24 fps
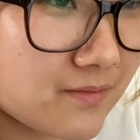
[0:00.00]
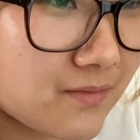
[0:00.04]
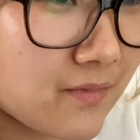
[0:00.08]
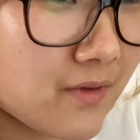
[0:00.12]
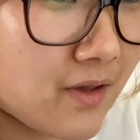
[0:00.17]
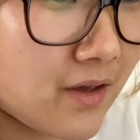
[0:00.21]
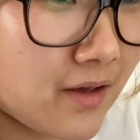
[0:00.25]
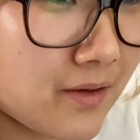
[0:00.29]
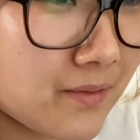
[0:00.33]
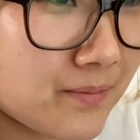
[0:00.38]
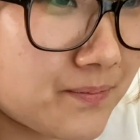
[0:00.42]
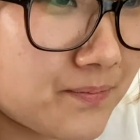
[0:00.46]

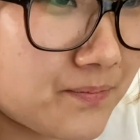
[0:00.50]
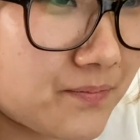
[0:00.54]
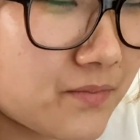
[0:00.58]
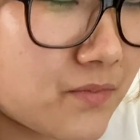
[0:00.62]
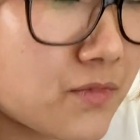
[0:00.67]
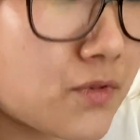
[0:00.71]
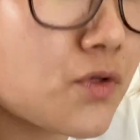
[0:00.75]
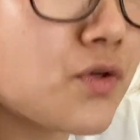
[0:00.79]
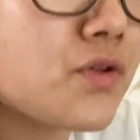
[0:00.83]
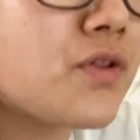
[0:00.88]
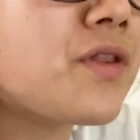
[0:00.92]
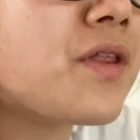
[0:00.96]
Okay.
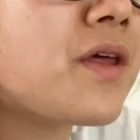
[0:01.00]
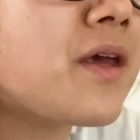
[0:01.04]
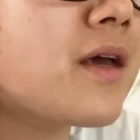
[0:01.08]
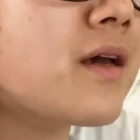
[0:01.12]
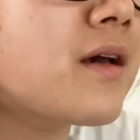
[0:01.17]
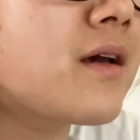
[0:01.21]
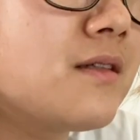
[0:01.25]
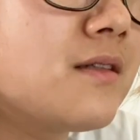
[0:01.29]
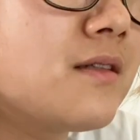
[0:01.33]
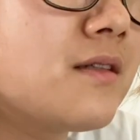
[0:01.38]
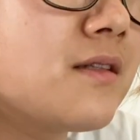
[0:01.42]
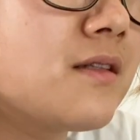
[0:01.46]
Do you
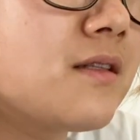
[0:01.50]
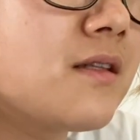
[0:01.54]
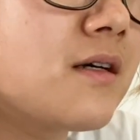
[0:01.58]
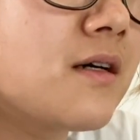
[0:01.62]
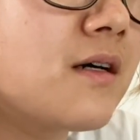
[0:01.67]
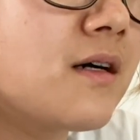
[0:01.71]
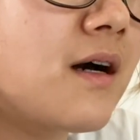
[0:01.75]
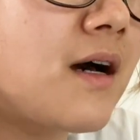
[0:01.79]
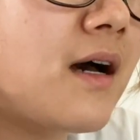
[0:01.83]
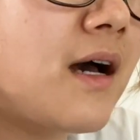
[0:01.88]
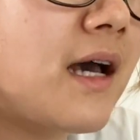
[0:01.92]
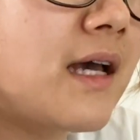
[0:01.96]
think
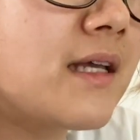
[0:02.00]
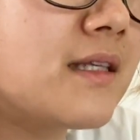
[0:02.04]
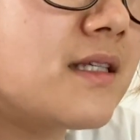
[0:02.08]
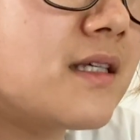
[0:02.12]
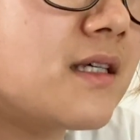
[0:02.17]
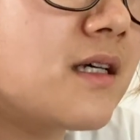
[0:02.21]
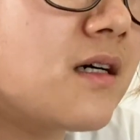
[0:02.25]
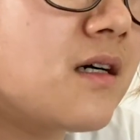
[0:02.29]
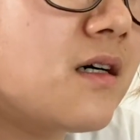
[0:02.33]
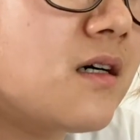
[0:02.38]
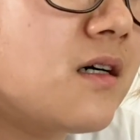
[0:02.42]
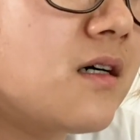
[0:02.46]
the
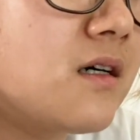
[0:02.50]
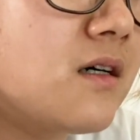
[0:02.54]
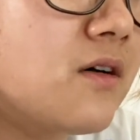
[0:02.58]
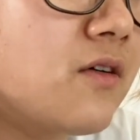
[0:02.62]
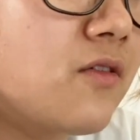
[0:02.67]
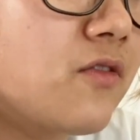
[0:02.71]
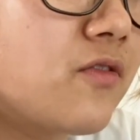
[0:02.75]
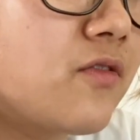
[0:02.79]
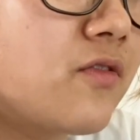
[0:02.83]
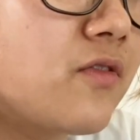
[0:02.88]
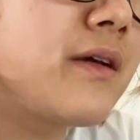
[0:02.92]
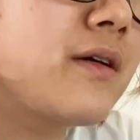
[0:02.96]
idea
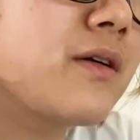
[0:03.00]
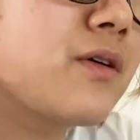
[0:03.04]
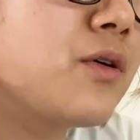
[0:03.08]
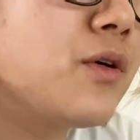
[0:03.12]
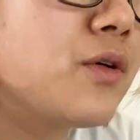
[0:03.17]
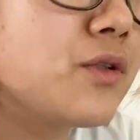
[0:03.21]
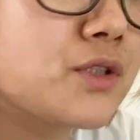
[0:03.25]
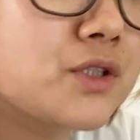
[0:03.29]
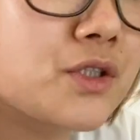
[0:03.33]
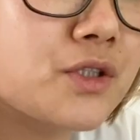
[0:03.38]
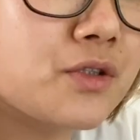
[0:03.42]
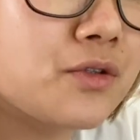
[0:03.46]
of
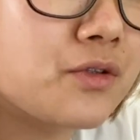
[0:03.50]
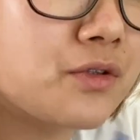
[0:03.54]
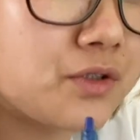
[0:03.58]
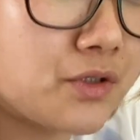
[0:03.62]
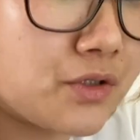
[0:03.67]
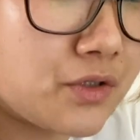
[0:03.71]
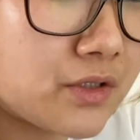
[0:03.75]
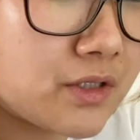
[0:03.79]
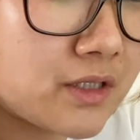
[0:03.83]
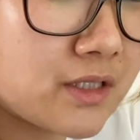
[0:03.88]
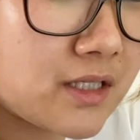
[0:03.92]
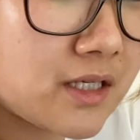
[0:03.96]
cultural
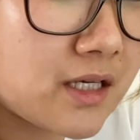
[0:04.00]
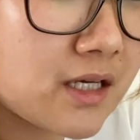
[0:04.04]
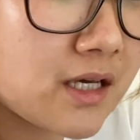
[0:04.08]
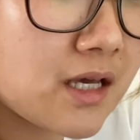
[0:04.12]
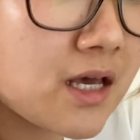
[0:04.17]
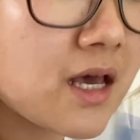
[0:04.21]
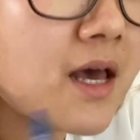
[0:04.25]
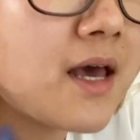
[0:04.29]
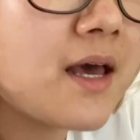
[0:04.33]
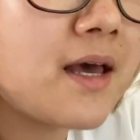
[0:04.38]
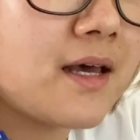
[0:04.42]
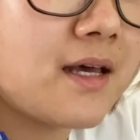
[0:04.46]
unity
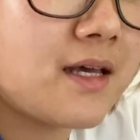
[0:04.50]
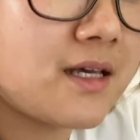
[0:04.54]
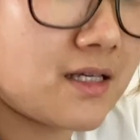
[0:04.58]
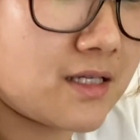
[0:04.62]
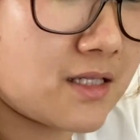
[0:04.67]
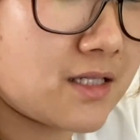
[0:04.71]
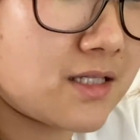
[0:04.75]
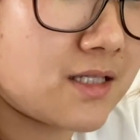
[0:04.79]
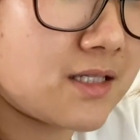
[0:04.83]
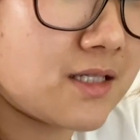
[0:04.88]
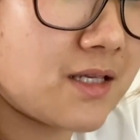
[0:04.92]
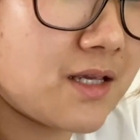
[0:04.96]

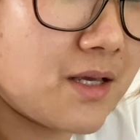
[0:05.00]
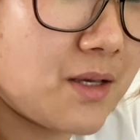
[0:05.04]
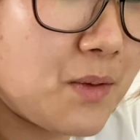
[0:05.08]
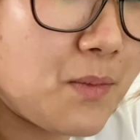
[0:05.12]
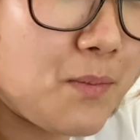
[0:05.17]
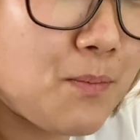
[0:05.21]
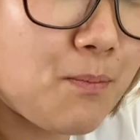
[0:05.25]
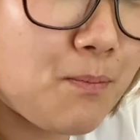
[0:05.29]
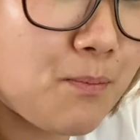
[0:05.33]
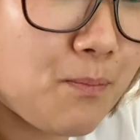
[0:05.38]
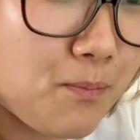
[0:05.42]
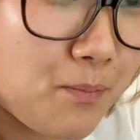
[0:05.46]
is
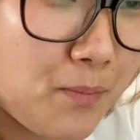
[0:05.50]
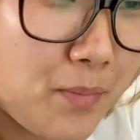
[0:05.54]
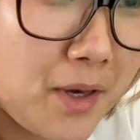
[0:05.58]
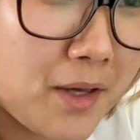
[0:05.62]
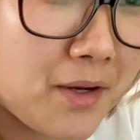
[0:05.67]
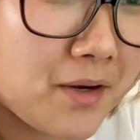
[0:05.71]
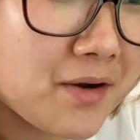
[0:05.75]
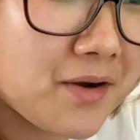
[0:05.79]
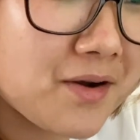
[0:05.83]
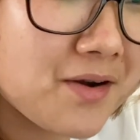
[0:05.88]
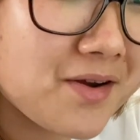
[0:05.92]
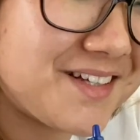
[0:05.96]

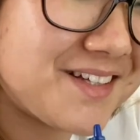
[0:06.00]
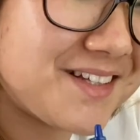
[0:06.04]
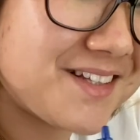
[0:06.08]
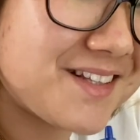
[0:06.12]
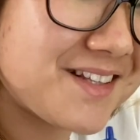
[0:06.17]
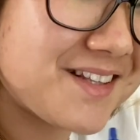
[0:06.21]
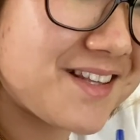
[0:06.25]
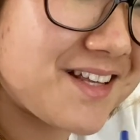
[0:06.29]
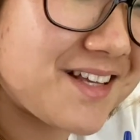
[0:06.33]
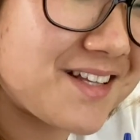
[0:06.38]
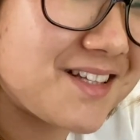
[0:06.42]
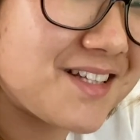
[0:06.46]
better
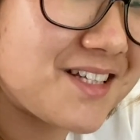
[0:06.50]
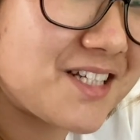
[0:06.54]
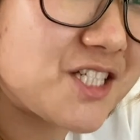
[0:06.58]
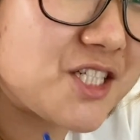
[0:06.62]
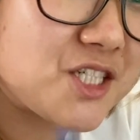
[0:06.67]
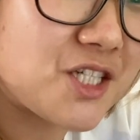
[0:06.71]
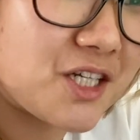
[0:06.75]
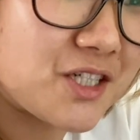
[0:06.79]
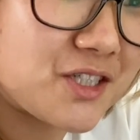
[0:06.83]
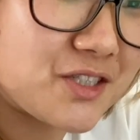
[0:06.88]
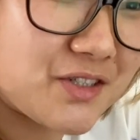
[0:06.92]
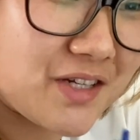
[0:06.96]
than the
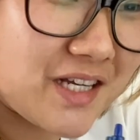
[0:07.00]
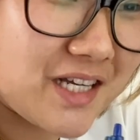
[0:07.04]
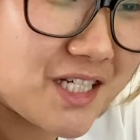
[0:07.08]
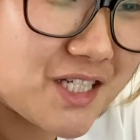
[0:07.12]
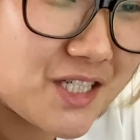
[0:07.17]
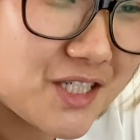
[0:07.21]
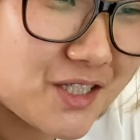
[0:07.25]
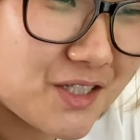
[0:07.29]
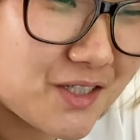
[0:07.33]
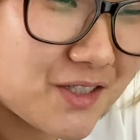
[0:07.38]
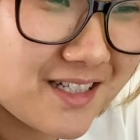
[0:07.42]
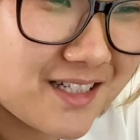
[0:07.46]

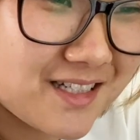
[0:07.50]
generational?